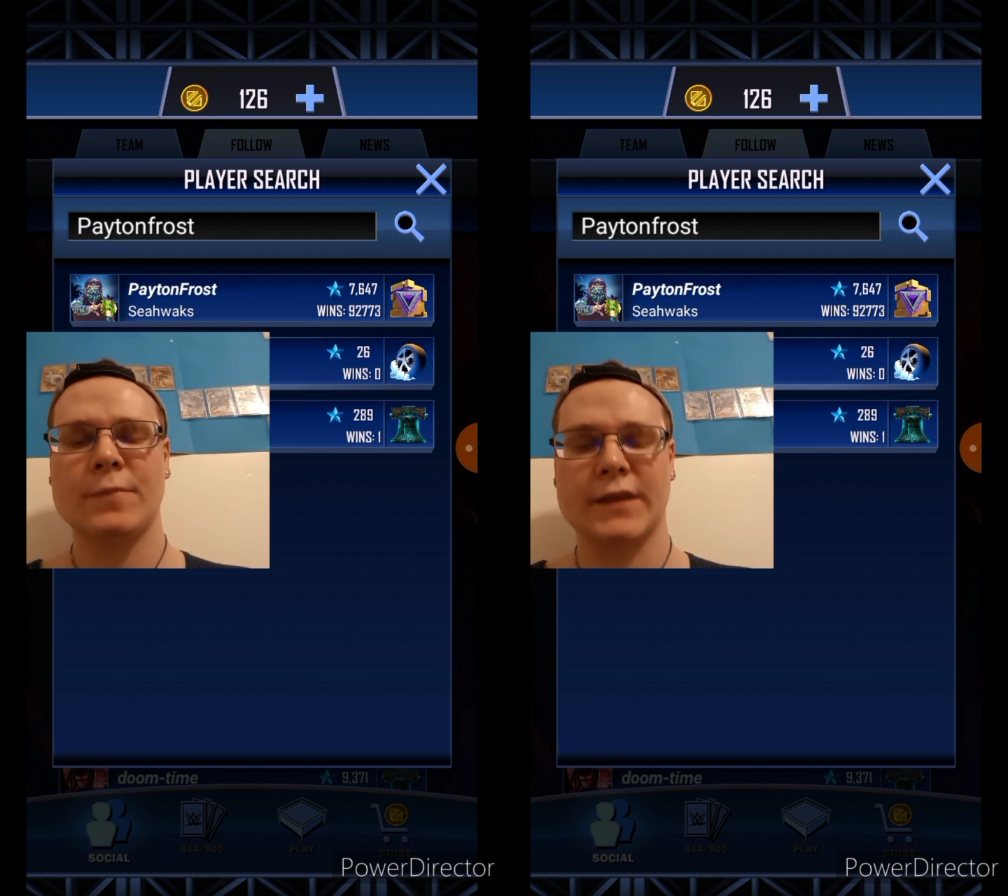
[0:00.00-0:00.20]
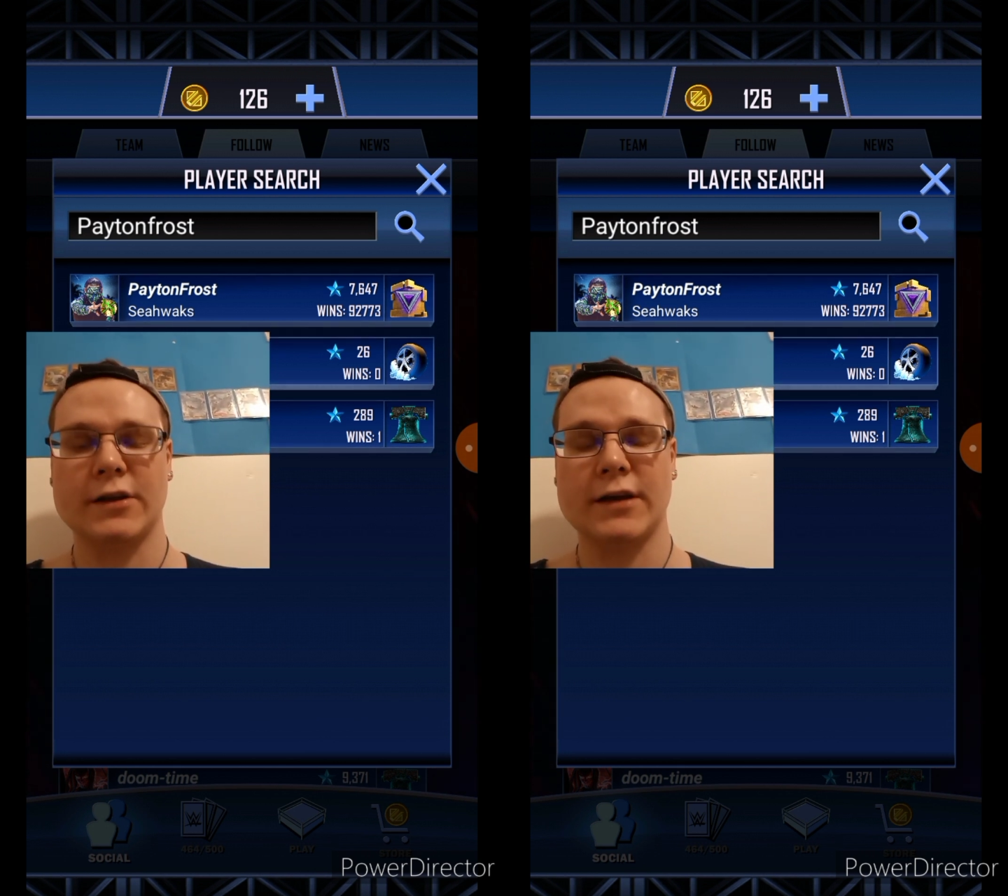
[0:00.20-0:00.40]

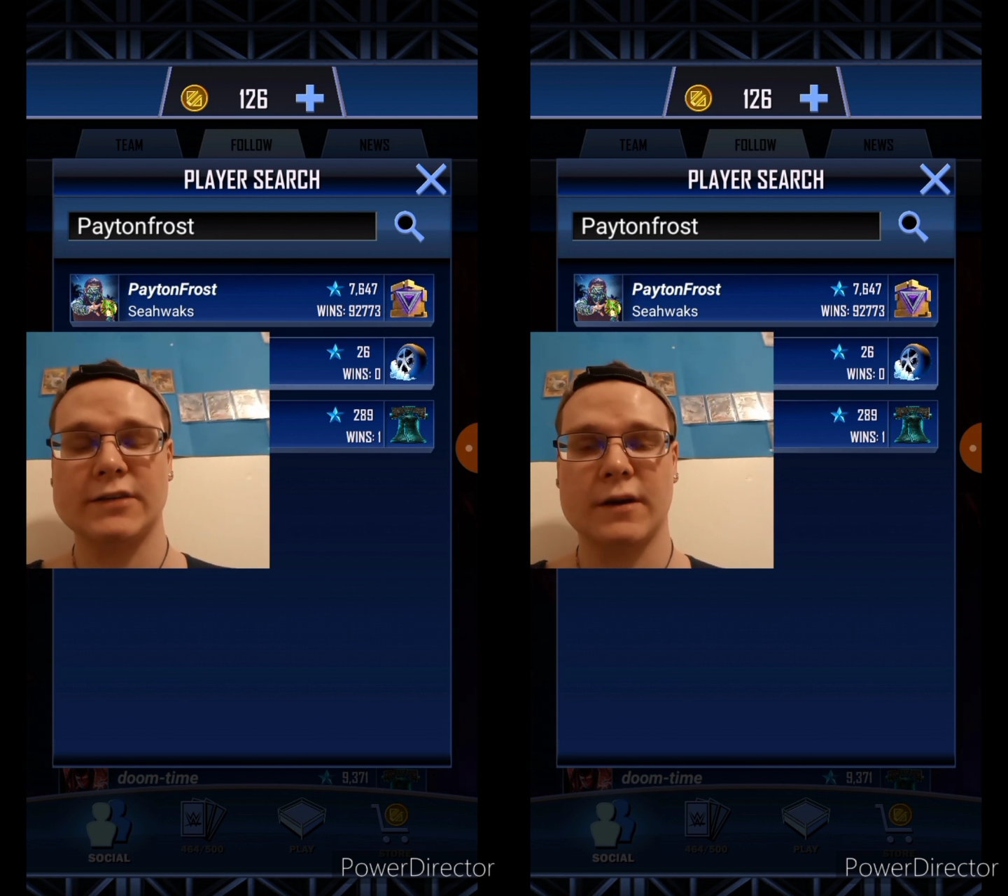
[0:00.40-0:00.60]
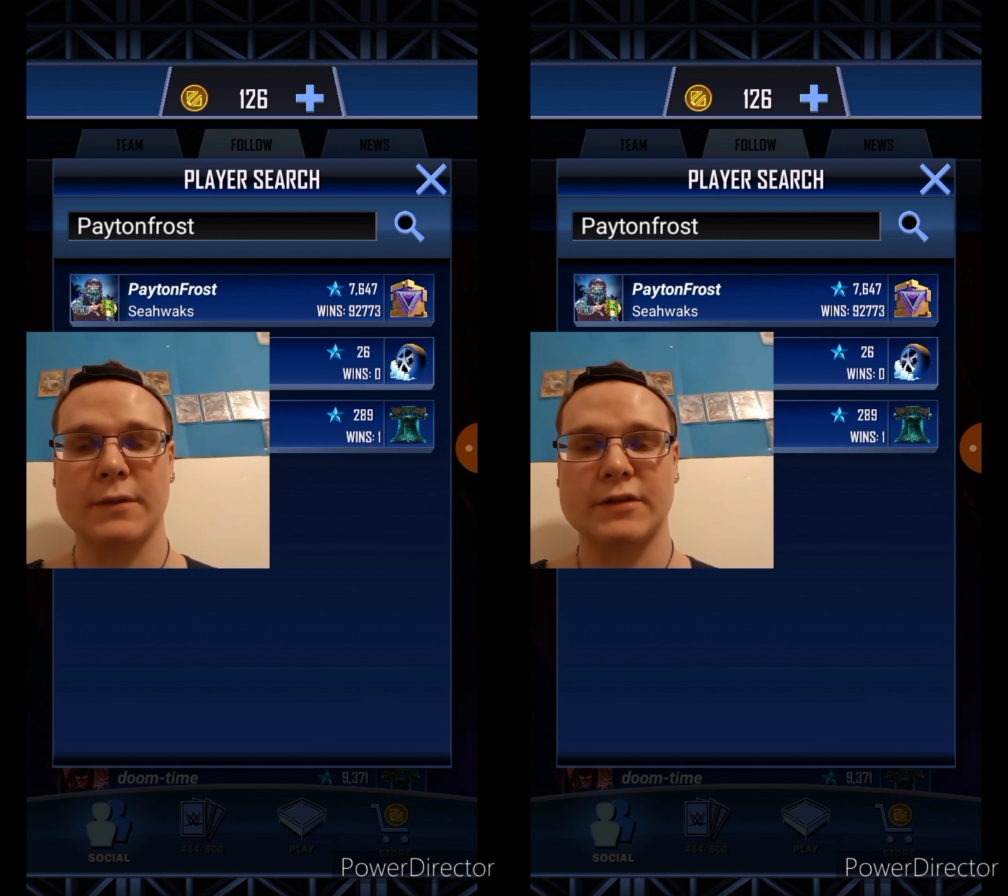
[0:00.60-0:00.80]
then you guys
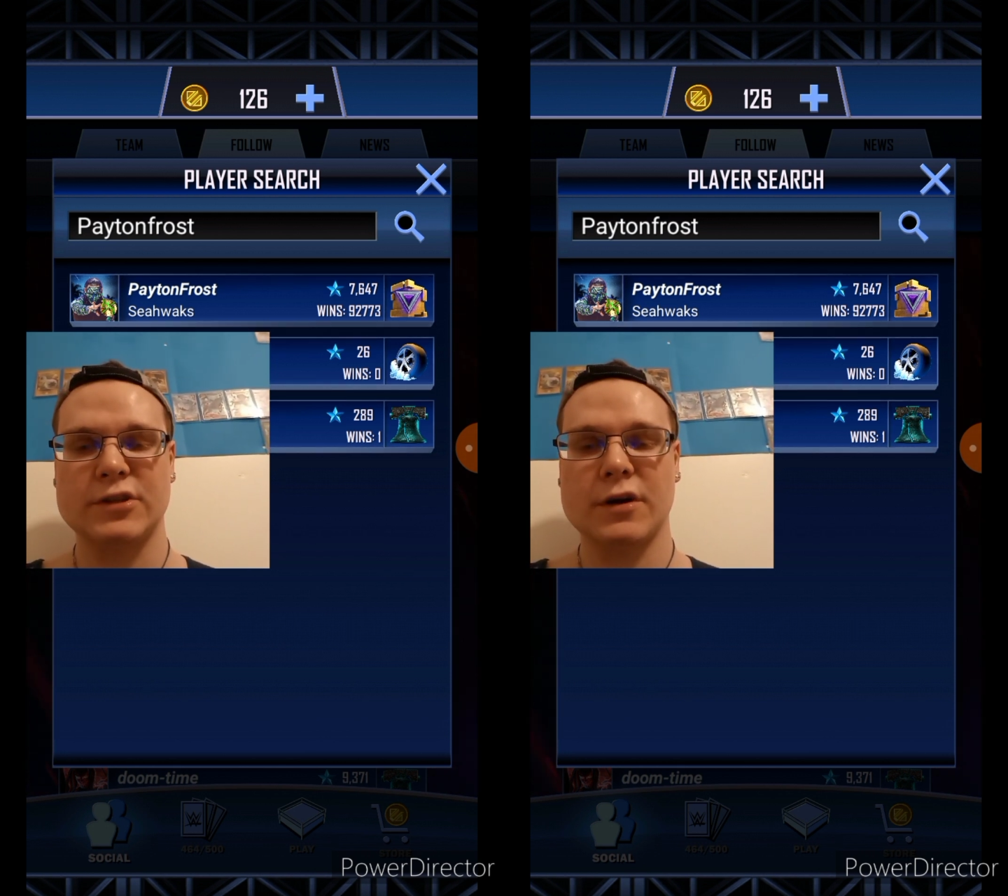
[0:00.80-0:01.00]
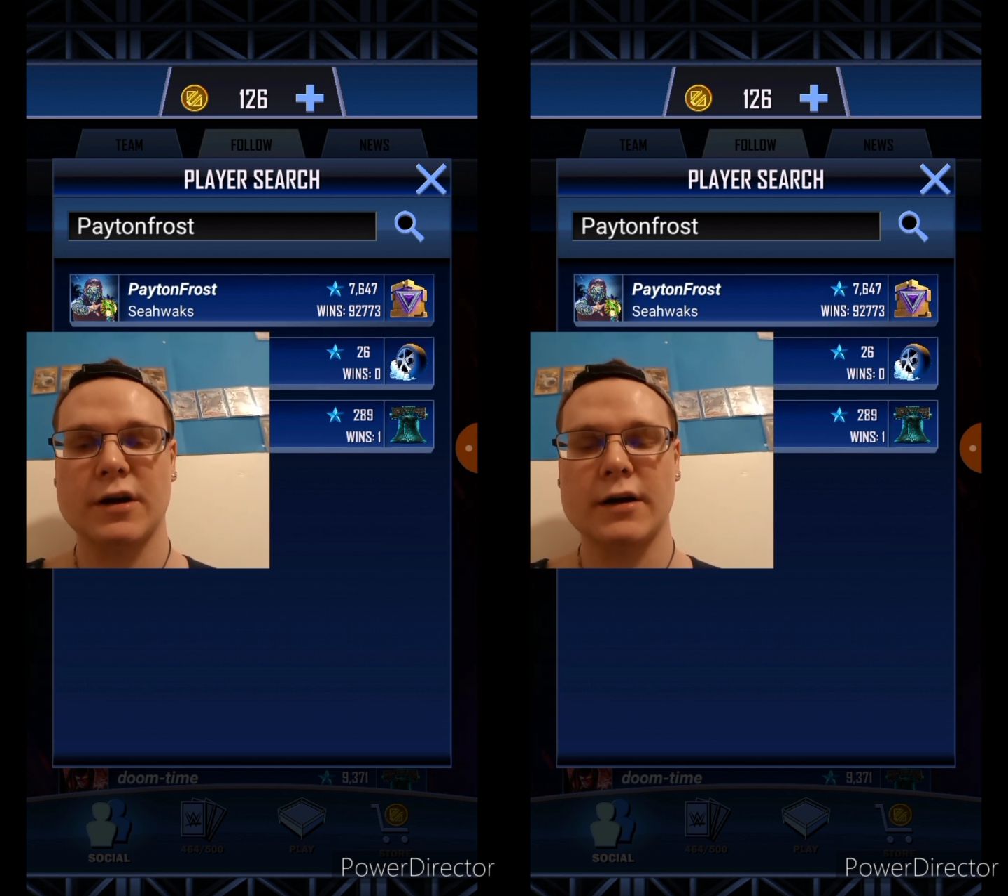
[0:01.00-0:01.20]
find me in
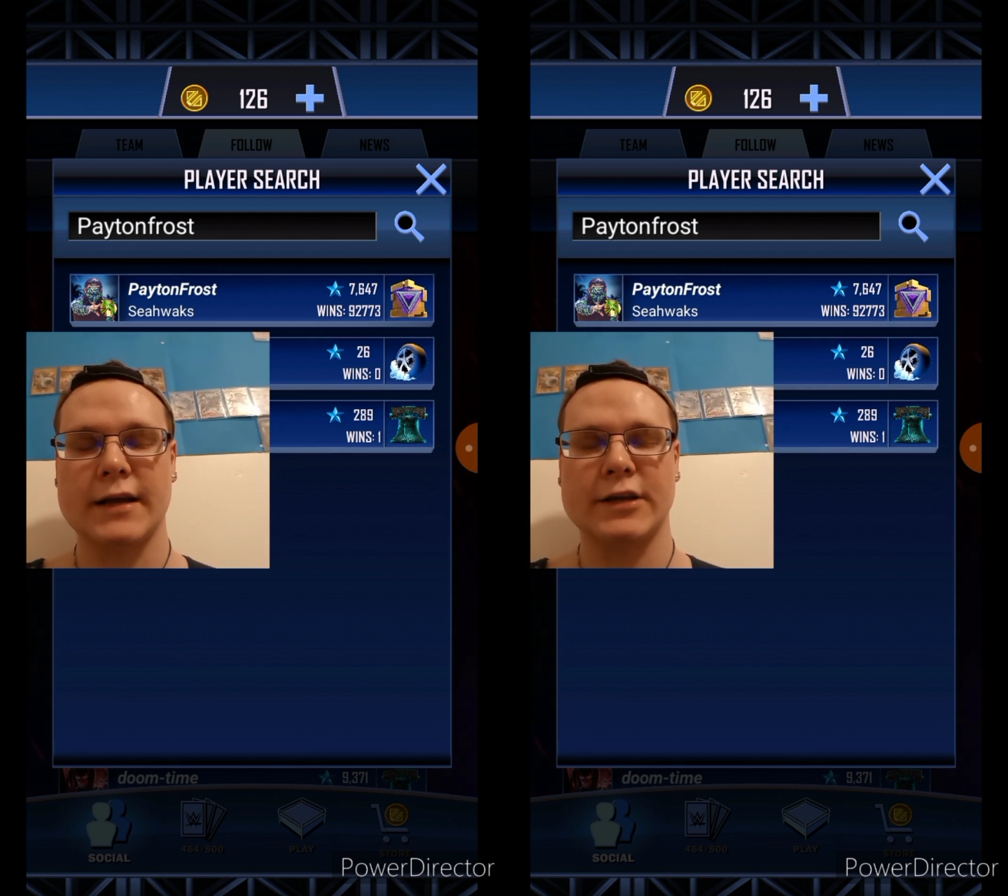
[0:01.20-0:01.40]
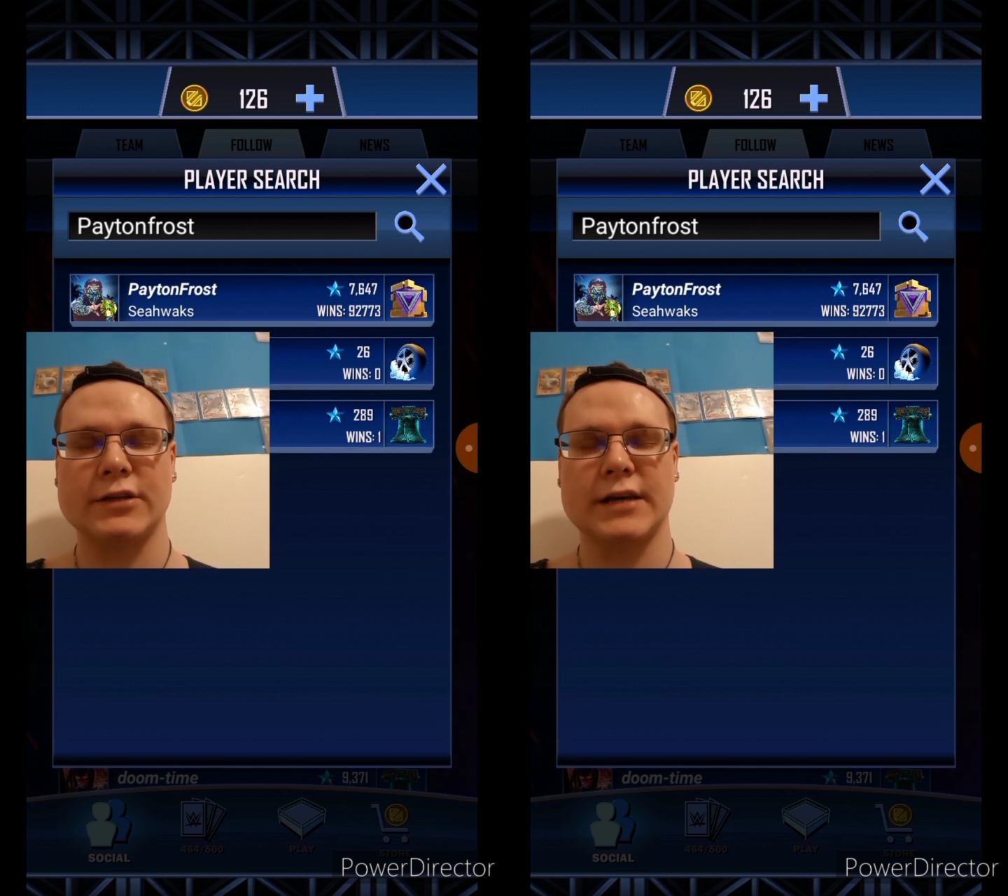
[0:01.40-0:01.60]
Supercard
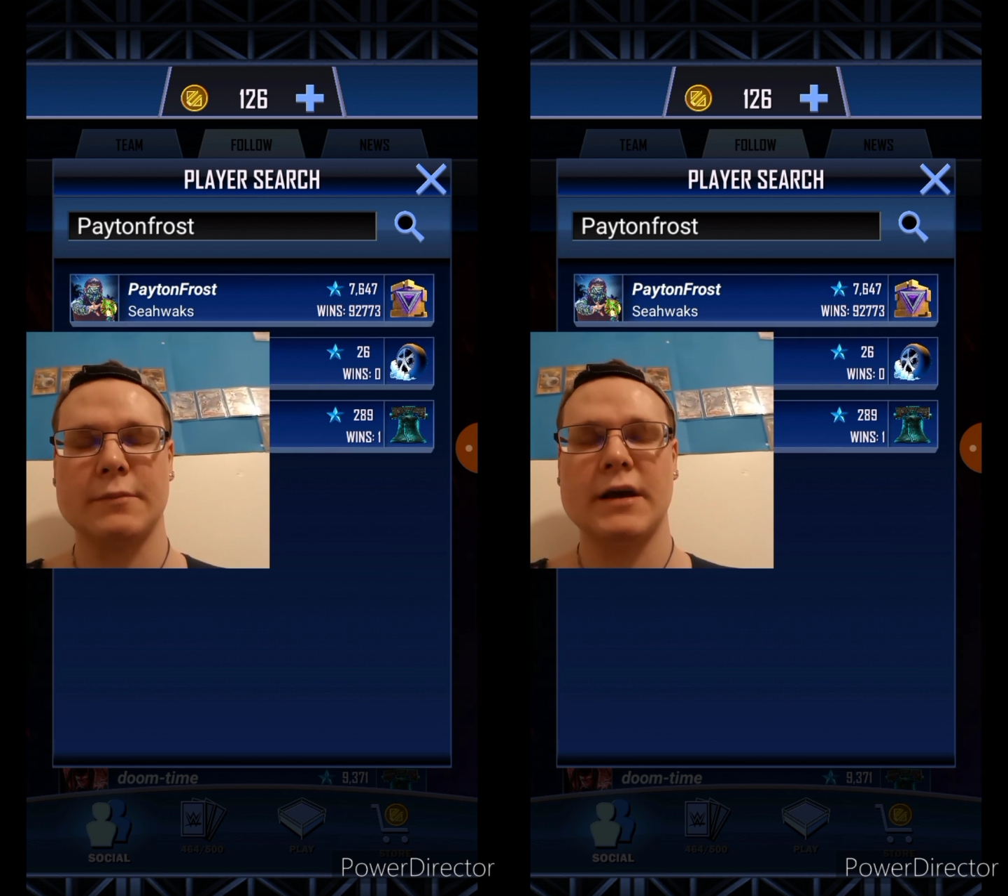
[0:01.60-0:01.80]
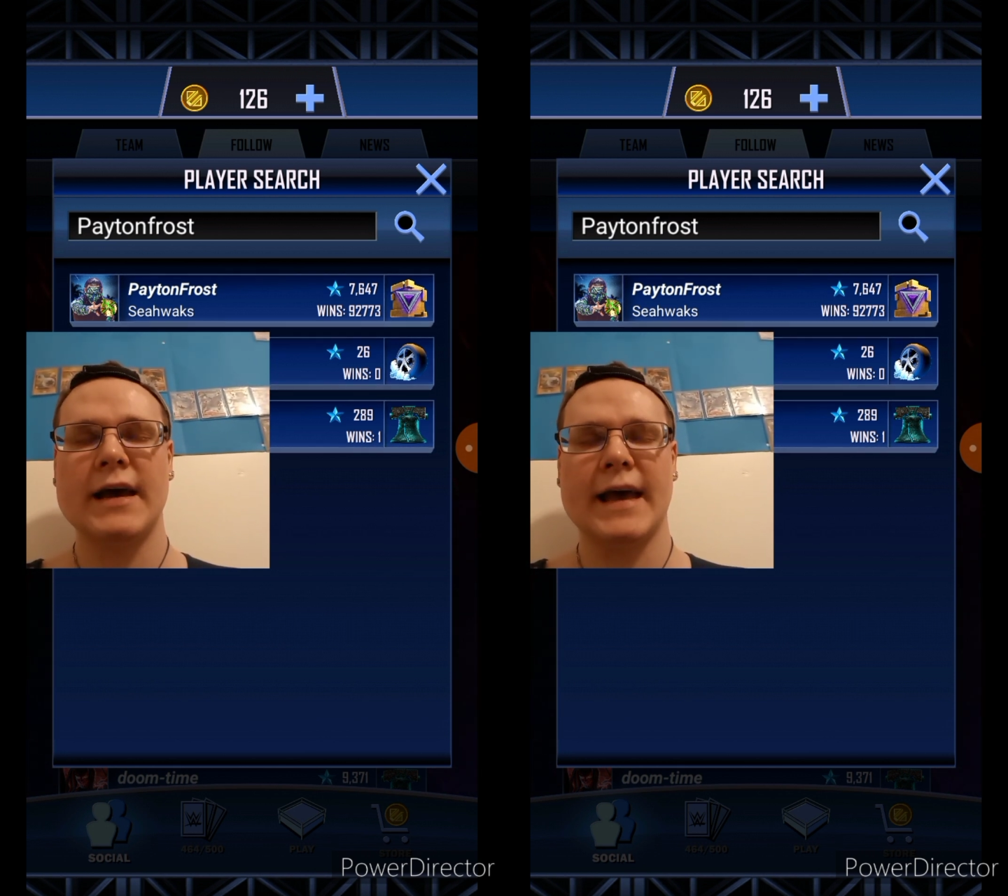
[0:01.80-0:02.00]
and you type